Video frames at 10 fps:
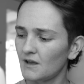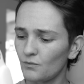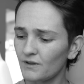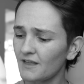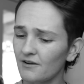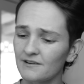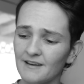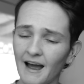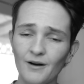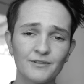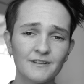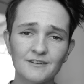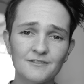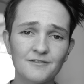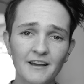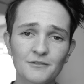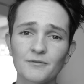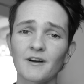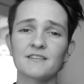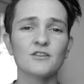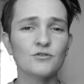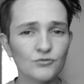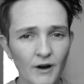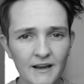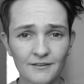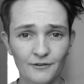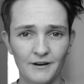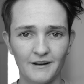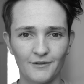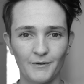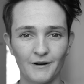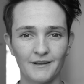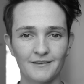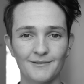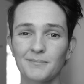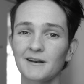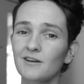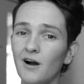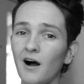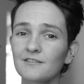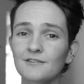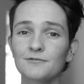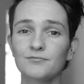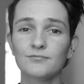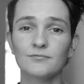and without a doubt, this device provides a great screen experience, but at the cost of